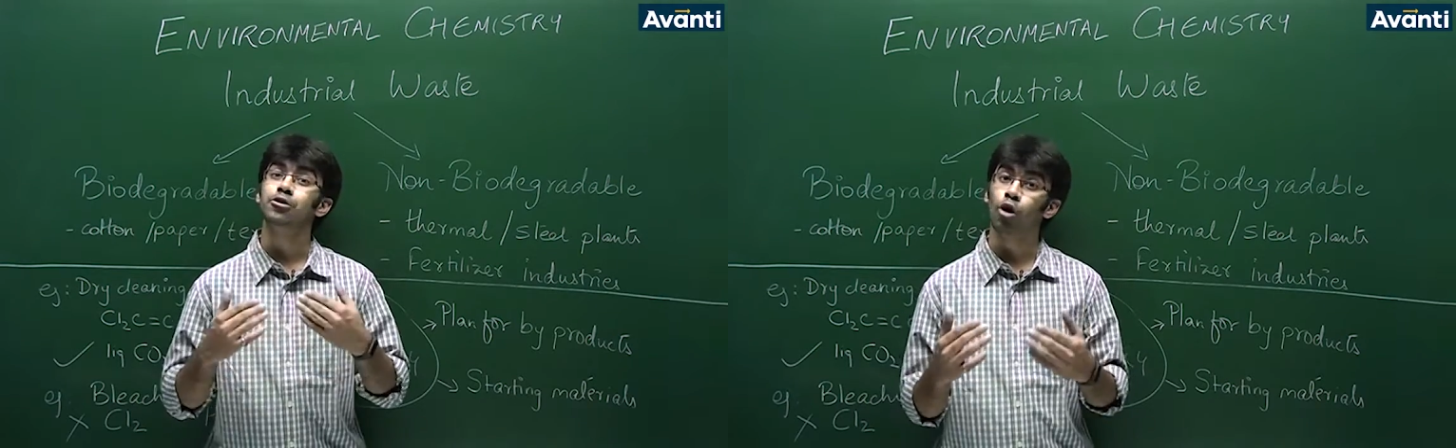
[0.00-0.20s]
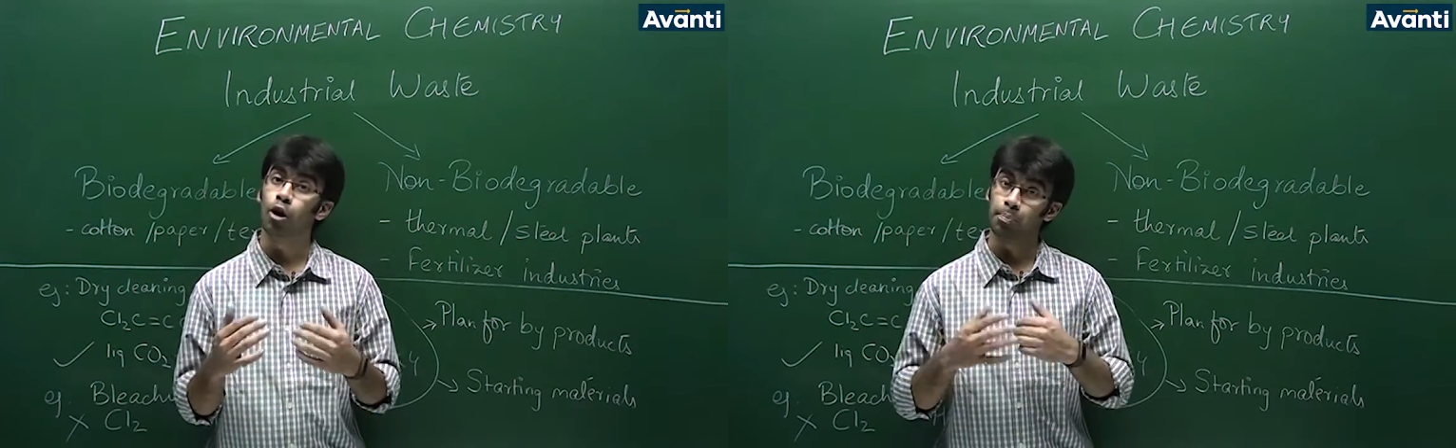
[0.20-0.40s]

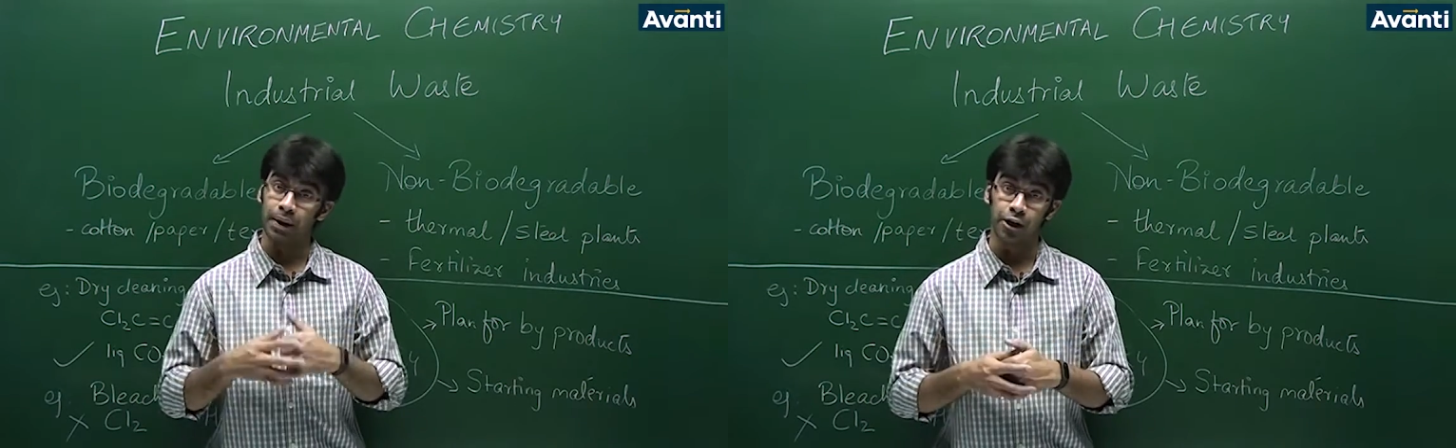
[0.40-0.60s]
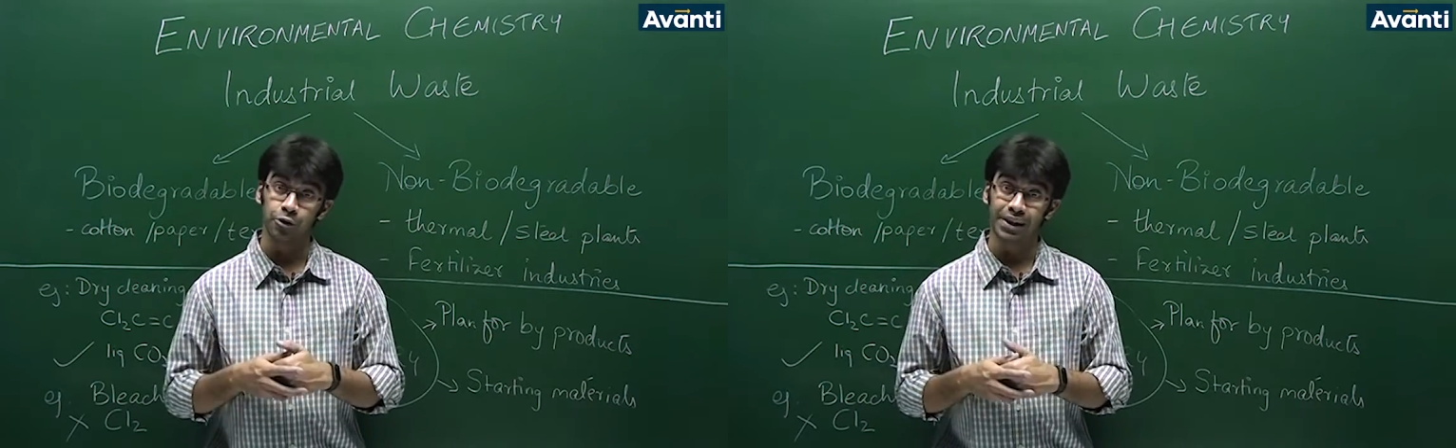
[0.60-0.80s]

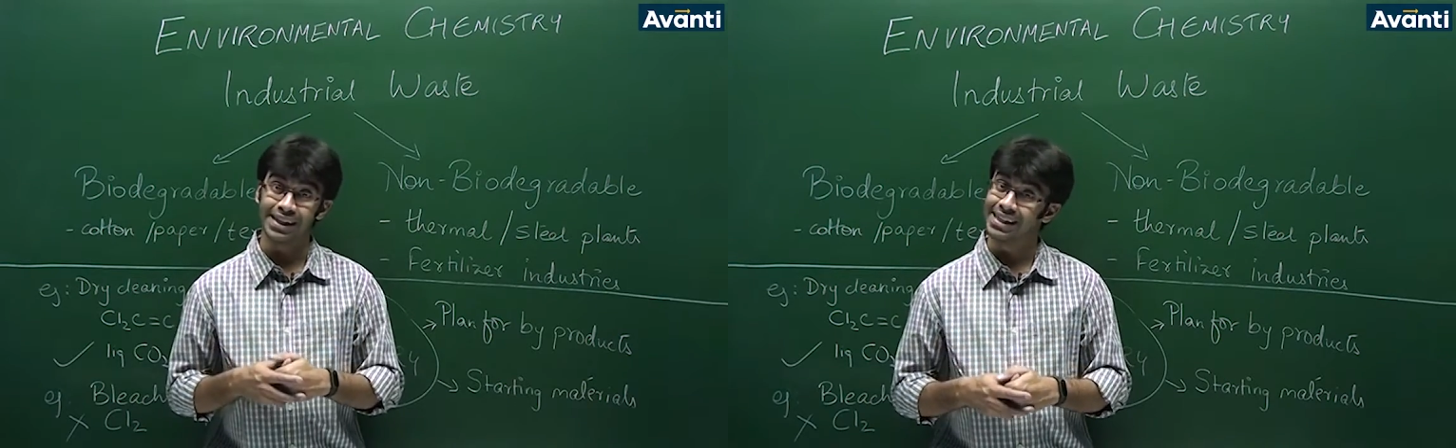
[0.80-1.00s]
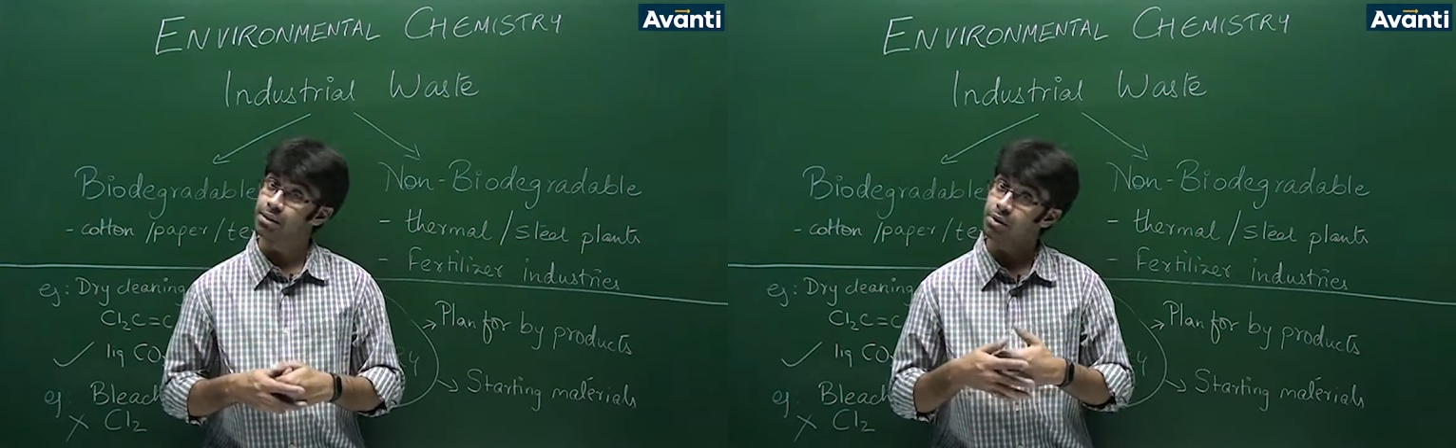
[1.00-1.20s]

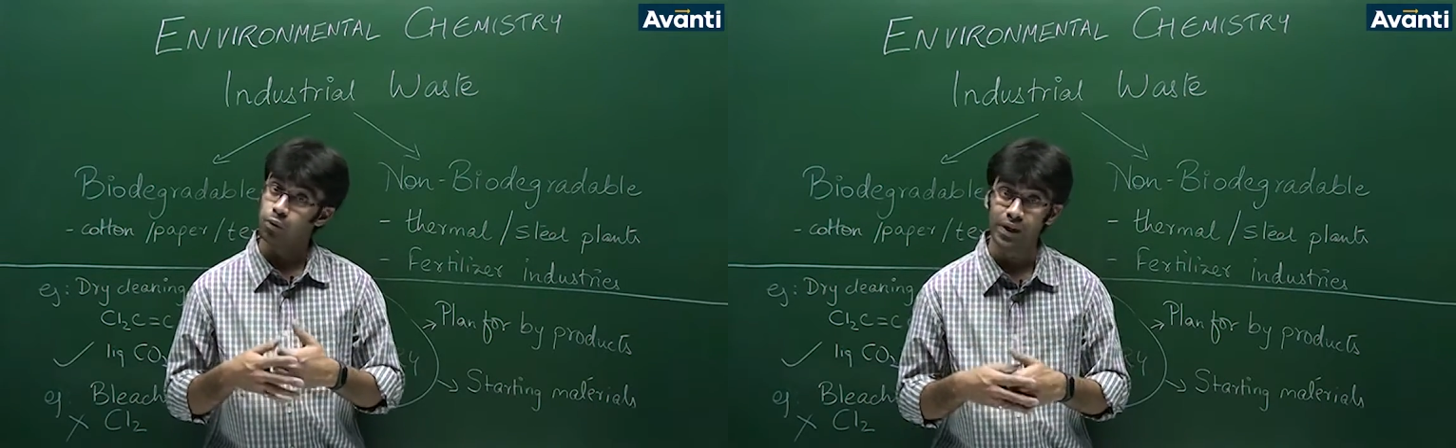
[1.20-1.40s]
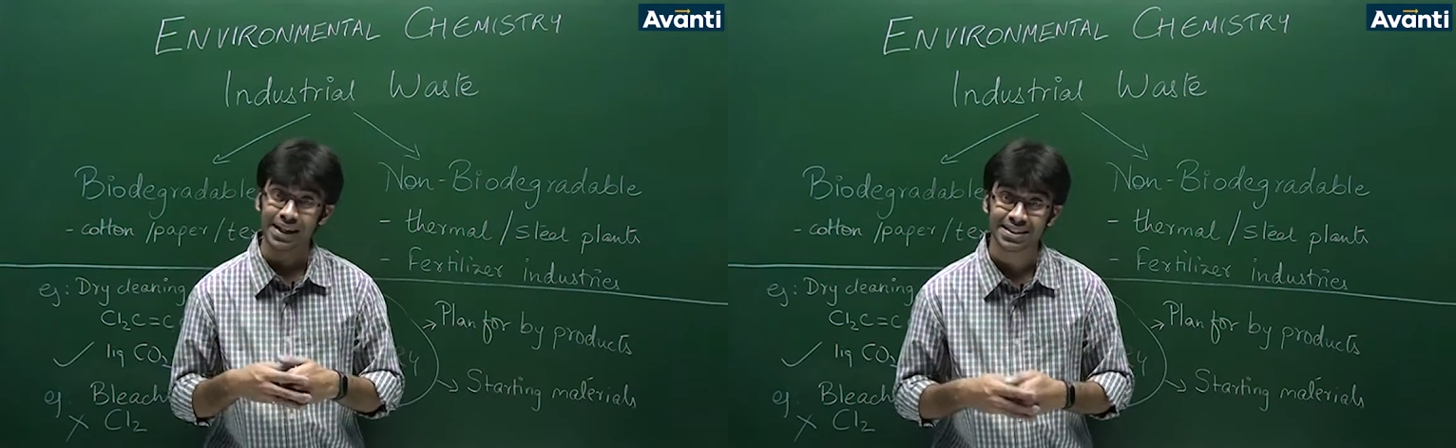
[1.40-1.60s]

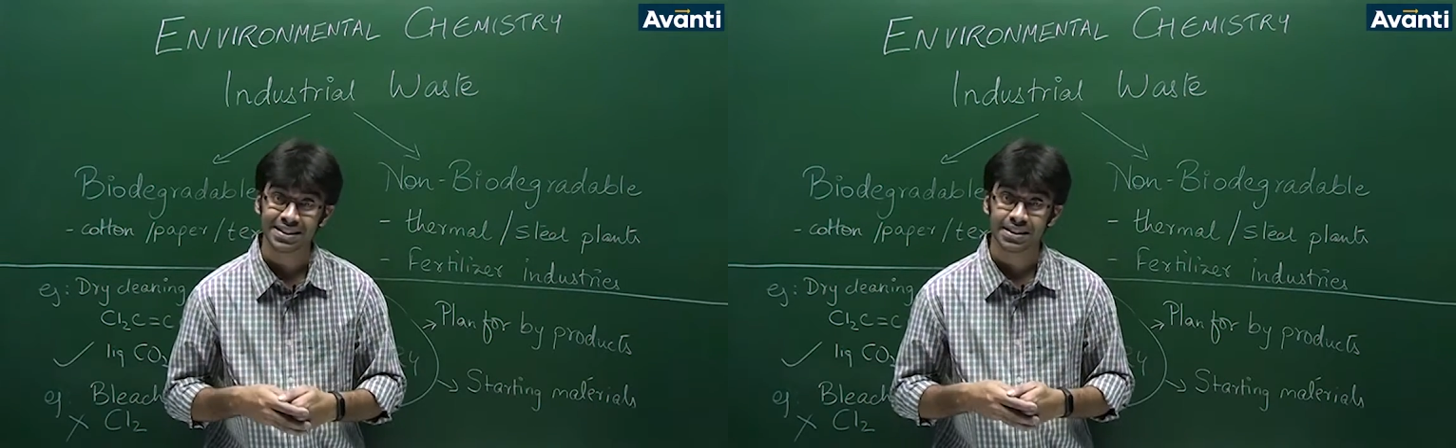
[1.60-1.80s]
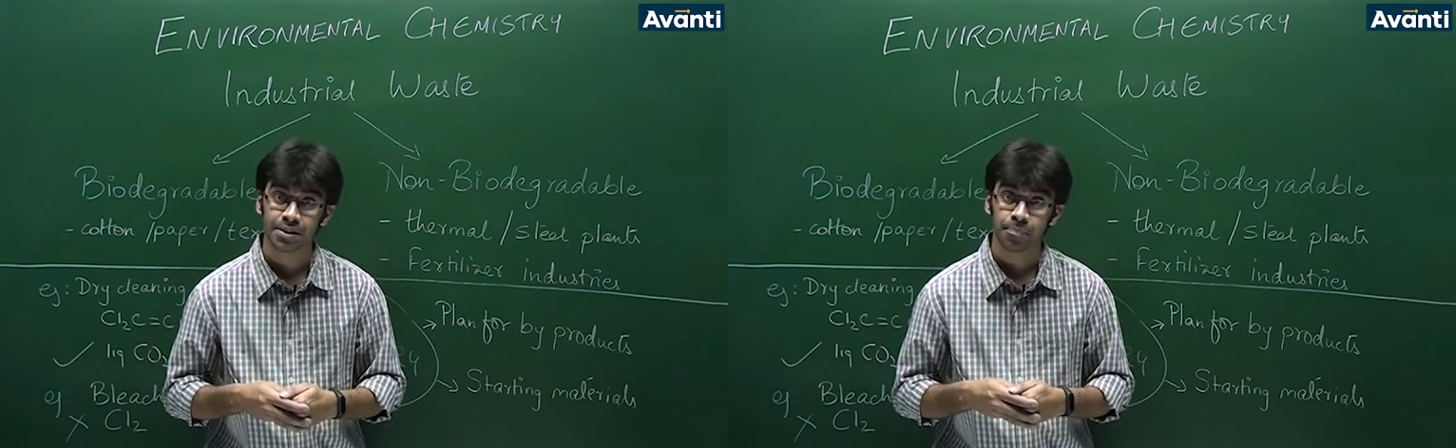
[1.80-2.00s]
non-biodegradable
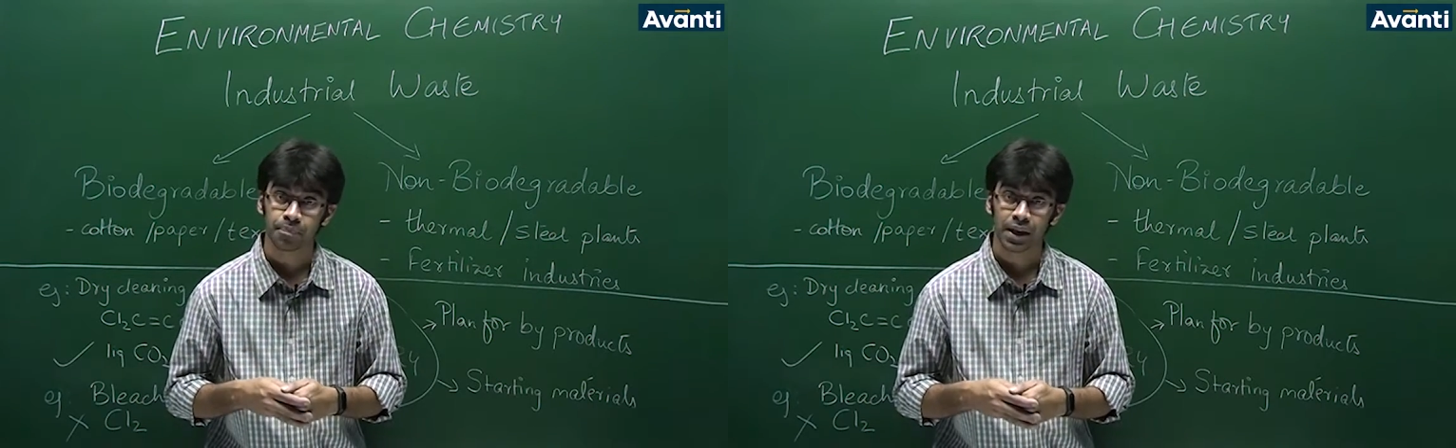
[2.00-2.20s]
wastes.